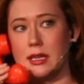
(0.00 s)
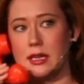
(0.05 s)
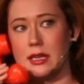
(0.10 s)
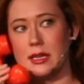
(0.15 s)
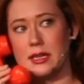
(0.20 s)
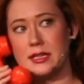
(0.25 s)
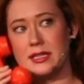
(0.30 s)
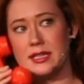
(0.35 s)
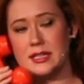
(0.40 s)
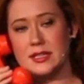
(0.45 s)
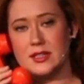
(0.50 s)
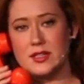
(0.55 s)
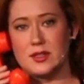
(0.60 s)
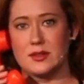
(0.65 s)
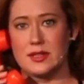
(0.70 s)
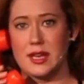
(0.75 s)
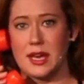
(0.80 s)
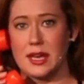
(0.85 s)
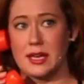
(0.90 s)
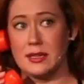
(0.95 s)
Is this
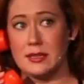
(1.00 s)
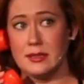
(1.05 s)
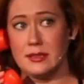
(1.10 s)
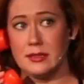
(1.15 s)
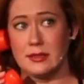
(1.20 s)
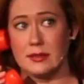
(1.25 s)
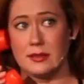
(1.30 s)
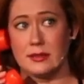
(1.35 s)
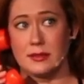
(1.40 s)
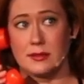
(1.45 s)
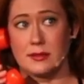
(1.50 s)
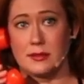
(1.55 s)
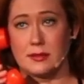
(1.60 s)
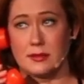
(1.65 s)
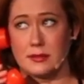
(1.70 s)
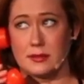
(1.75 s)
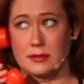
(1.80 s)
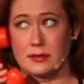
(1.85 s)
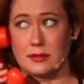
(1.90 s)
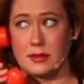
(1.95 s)
Suzanne?
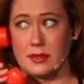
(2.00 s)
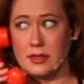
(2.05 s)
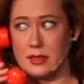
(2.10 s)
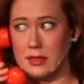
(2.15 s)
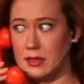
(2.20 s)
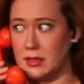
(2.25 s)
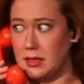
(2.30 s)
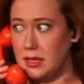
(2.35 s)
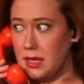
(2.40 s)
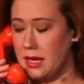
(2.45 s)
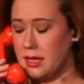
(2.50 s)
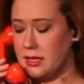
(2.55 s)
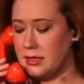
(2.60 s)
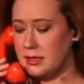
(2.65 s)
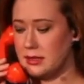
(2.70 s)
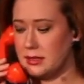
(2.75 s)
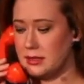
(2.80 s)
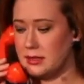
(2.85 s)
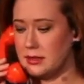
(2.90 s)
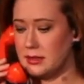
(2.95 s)

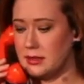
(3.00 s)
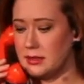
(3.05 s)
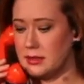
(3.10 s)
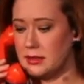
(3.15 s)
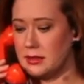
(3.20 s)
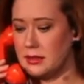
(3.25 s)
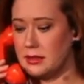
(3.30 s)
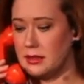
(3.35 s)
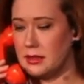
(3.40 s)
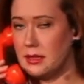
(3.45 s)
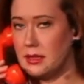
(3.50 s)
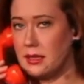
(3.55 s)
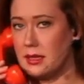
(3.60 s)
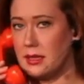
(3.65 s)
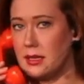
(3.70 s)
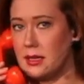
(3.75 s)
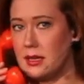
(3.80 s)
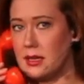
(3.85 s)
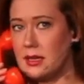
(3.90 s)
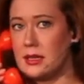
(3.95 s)
Yes?
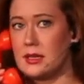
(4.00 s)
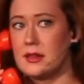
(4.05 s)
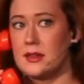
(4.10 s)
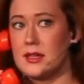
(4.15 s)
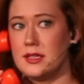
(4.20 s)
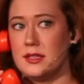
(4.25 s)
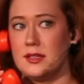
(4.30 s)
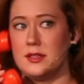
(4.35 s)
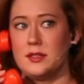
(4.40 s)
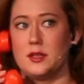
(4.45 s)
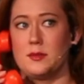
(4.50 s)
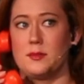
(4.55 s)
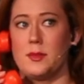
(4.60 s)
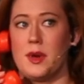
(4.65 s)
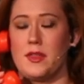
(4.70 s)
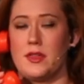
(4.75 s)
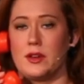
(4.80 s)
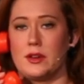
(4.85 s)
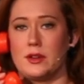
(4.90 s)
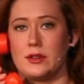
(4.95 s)
This is your
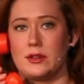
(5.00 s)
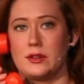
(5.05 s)
mother.